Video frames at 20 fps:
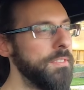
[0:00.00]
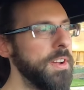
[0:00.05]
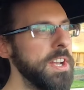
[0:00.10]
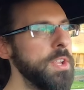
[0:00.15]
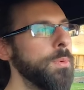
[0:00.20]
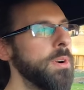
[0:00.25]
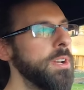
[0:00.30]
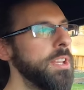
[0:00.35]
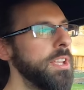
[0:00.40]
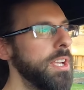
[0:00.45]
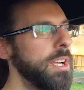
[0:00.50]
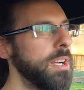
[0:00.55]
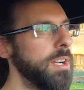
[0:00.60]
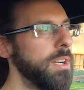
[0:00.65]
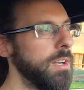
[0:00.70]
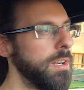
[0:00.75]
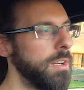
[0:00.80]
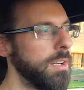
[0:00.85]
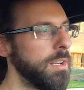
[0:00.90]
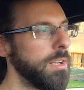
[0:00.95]
If anyone
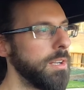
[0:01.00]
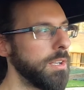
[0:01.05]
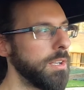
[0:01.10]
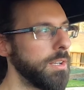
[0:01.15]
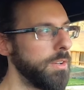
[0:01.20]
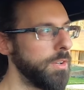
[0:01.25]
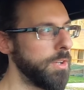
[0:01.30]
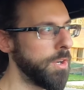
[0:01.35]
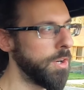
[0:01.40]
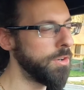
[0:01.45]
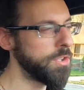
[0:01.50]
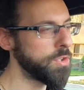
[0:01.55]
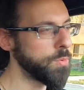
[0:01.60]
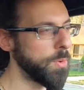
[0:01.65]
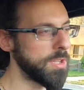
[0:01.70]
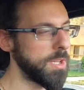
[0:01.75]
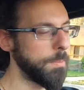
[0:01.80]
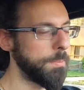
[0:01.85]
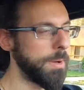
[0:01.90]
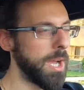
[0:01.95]
here knows
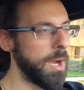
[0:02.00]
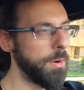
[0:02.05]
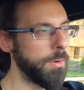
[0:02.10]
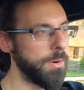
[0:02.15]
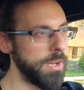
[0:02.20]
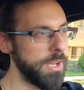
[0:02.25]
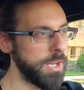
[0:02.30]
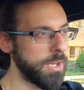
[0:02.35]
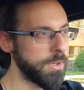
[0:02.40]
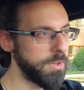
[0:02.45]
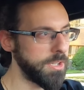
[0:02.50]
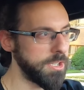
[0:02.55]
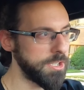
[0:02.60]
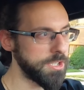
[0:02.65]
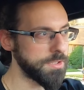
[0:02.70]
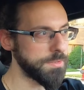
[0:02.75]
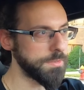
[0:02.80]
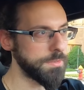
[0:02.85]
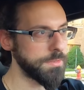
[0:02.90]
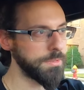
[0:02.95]
what the power
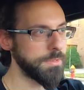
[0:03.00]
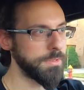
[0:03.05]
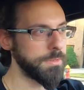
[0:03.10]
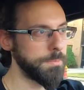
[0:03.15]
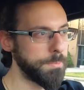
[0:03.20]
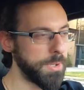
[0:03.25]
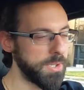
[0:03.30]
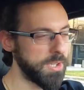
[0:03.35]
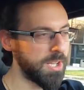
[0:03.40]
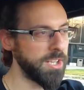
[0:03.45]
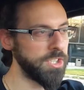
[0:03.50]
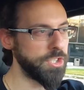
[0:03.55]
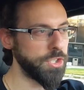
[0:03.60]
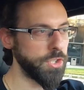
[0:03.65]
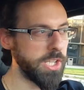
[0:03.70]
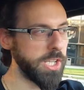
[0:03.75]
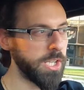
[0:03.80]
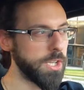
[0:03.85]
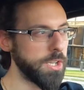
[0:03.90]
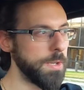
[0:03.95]
increase
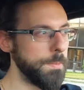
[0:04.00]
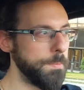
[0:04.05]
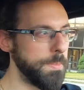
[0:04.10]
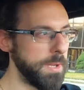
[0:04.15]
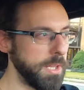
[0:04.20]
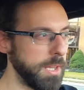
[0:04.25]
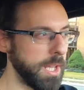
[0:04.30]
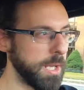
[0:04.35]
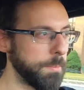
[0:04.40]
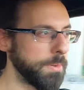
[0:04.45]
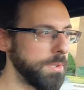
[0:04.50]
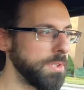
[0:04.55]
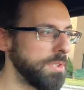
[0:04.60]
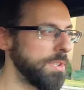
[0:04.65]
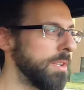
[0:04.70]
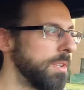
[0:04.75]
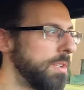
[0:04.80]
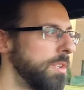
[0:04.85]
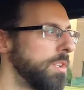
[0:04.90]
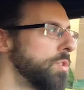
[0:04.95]
potentially could be, like
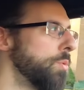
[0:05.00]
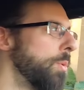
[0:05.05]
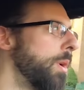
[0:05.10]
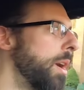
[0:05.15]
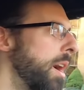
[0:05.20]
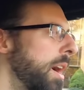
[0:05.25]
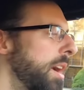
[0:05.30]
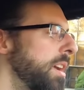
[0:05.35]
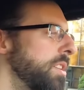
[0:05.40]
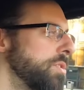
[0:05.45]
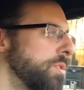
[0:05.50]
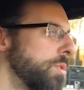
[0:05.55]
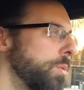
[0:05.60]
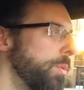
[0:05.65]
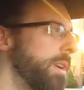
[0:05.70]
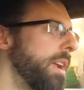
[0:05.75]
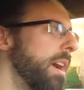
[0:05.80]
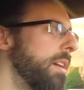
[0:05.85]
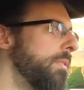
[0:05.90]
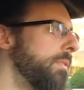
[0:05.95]
percentage wise or
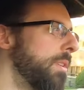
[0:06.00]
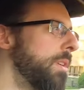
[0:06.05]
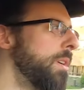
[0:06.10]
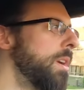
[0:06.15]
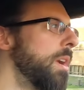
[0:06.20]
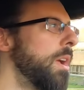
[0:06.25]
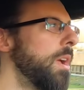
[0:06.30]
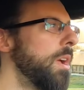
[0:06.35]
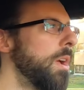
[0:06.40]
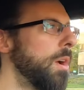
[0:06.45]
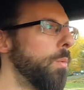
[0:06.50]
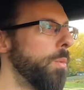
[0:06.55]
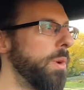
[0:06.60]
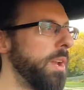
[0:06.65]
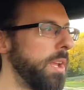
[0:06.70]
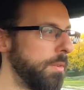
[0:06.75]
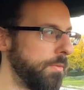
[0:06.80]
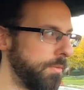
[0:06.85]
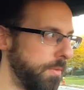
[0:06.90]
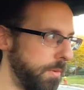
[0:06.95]
whatever, when
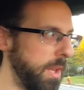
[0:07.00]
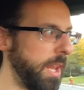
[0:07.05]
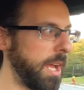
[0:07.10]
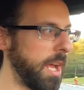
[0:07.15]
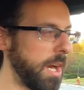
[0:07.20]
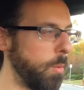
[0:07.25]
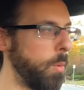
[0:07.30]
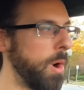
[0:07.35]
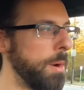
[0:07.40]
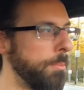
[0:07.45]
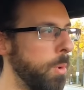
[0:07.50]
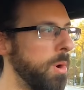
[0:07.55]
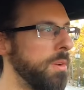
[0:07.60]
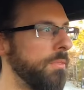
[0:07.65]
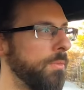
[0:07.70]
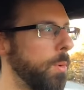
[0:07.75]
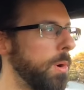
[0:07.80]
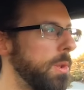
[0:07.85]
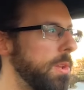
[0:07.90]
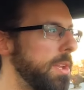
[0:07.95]
it, like on a
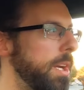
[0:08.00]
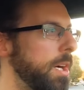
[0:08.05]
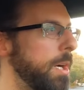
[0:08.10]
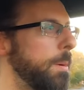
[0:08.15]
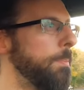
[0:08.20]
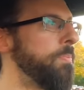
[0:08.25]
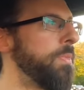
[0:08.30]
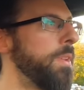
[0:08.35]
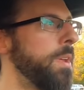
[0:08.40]
1.4 liter,